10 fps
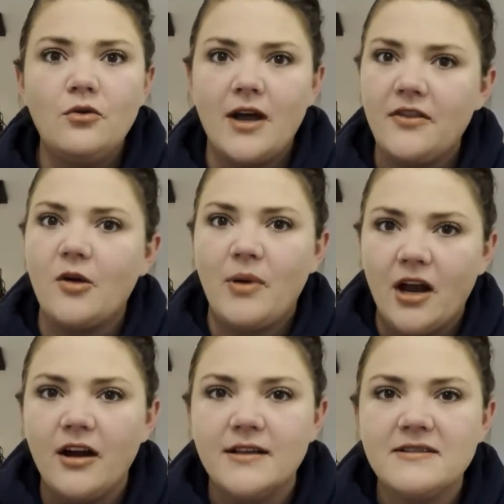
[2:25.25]
who out there,
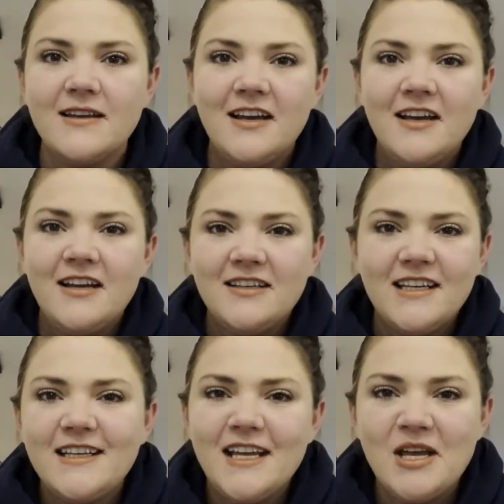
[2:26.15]
parents,
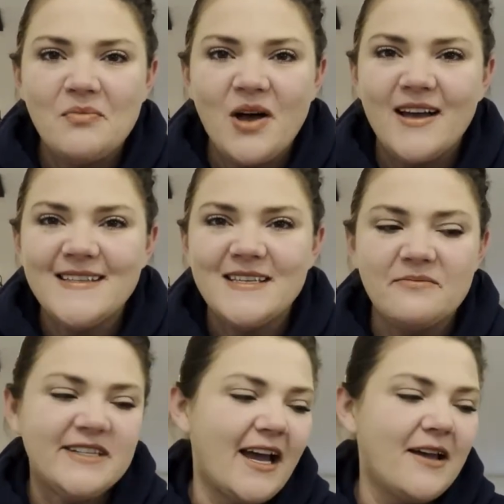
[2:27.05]
need to hit pause
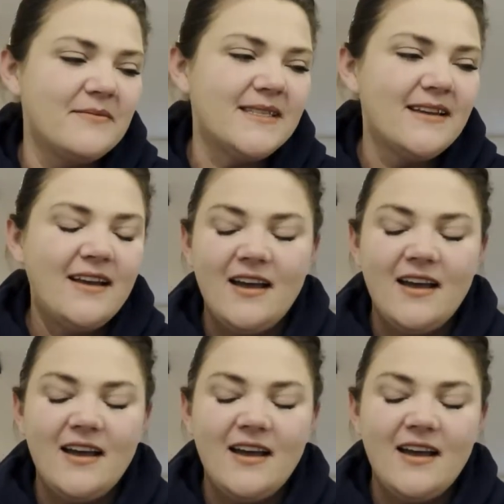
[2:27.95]
sometimes?